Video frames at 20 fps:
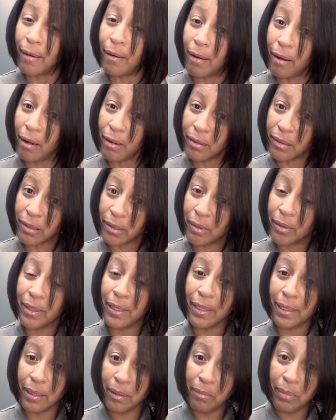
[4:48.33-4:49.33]
Also, it
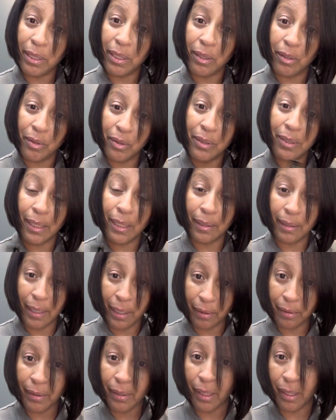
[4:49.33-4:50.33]
can be used in
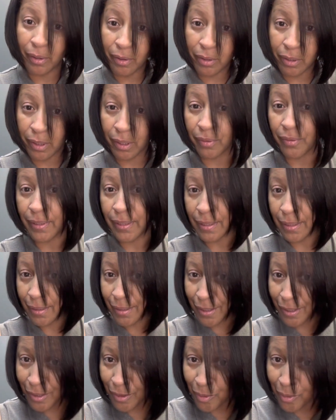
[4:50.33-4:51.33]
hair color services
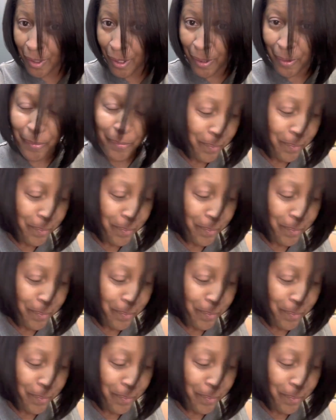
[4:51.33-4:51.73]
as well.